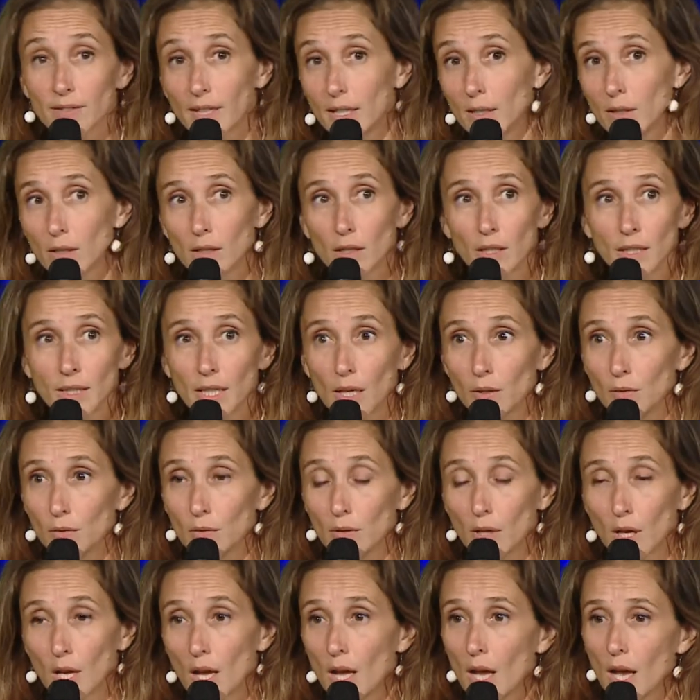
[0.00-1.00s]
when I started
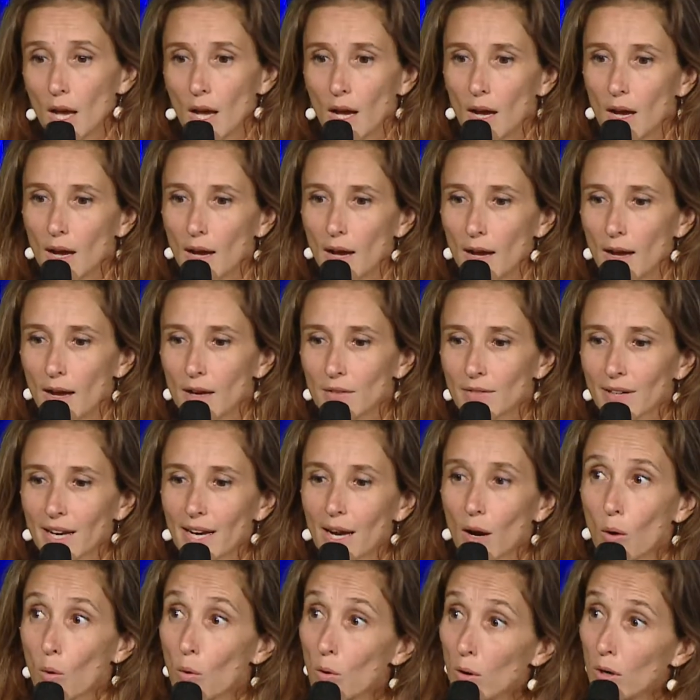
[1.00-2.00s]
working in
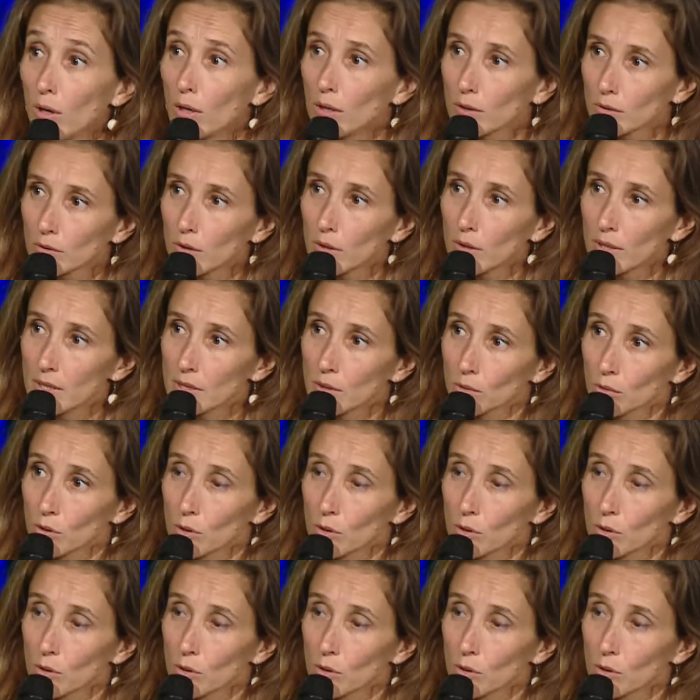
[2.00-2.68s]
communications, I